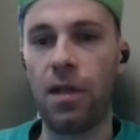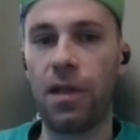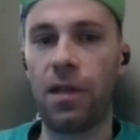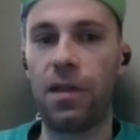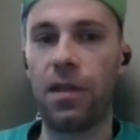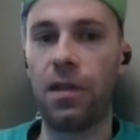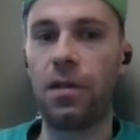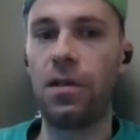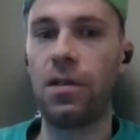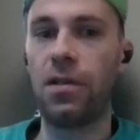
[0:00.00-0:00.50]

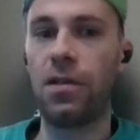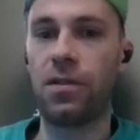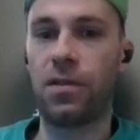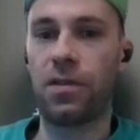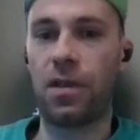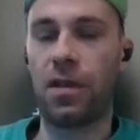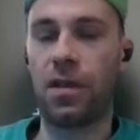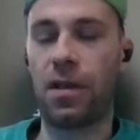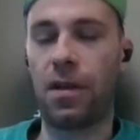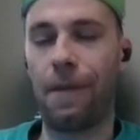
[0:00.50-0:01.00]
that there
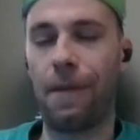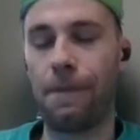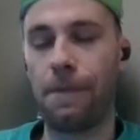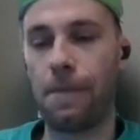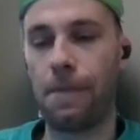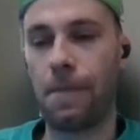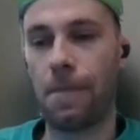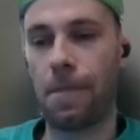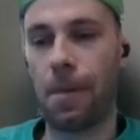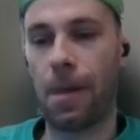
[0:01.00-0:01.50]
is,
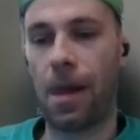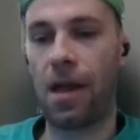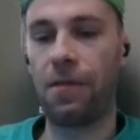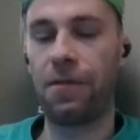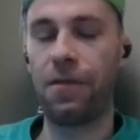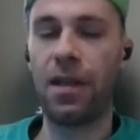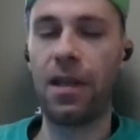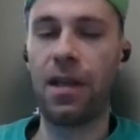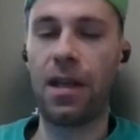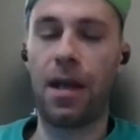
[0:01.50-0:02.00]

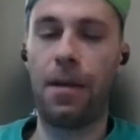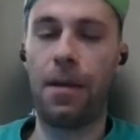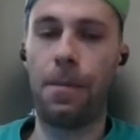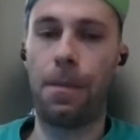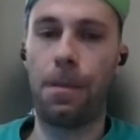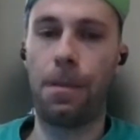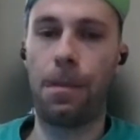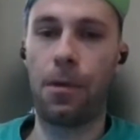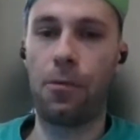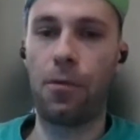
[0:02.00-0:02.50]
I think,
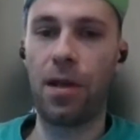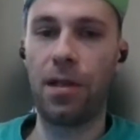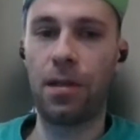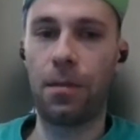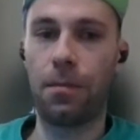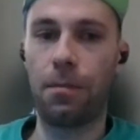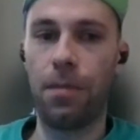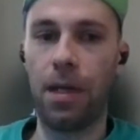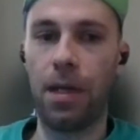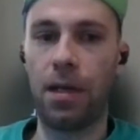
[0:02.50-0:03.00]
a,
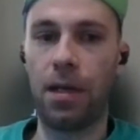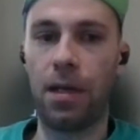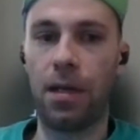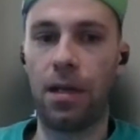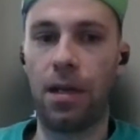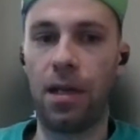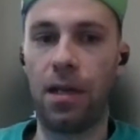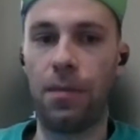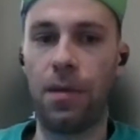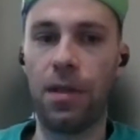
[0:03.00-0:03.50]
quite a big
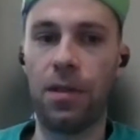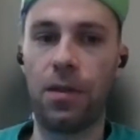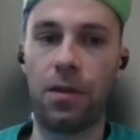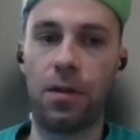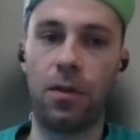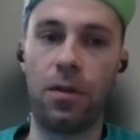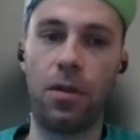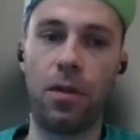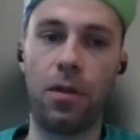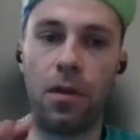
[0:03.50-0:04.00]

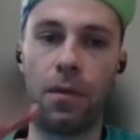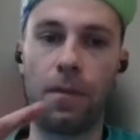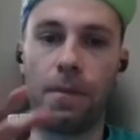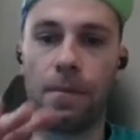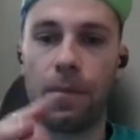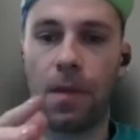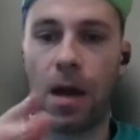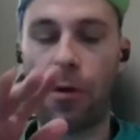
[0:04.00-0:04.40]
limit on the